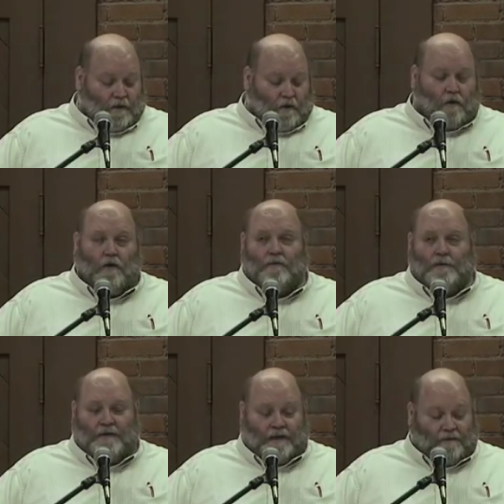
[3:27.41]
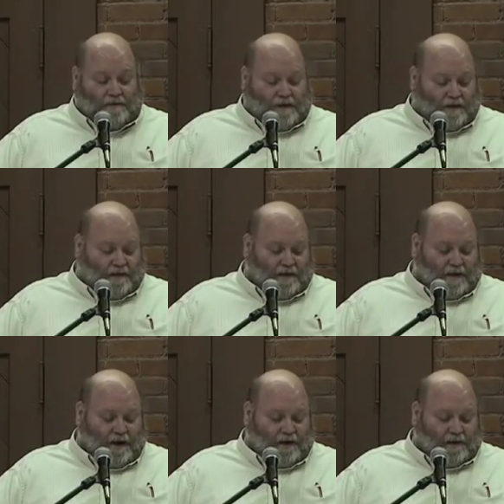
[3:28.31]
or repeal of the
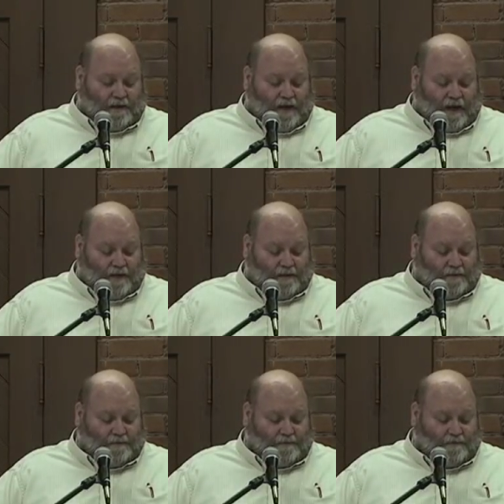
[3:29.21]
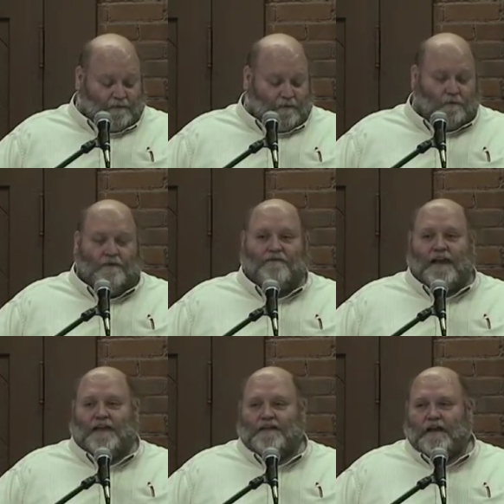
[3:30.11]
inheritance tax, would
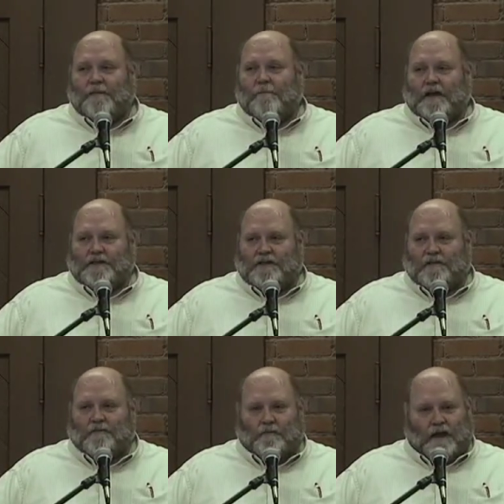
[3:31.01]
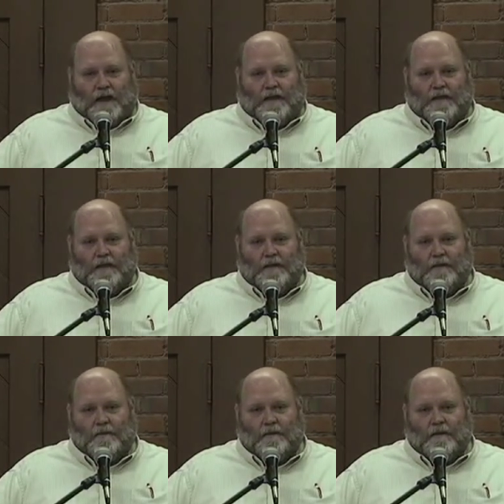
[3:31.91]
face a much tougher ride.
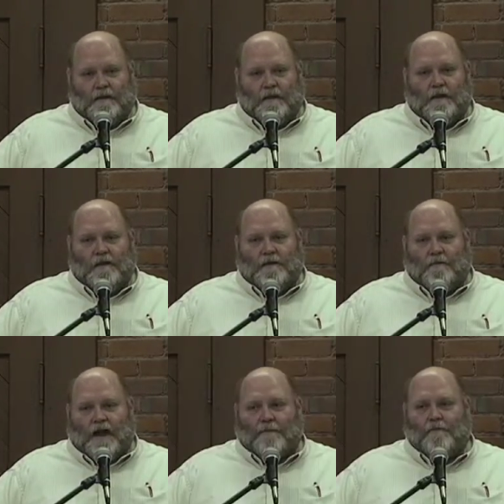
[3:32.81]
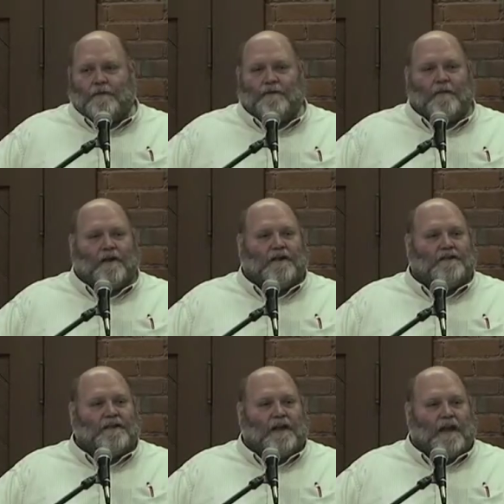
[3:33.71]
The problem with
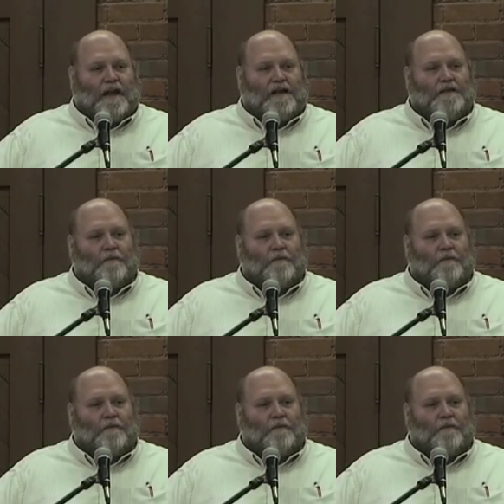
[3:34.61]
Americans today, and it's a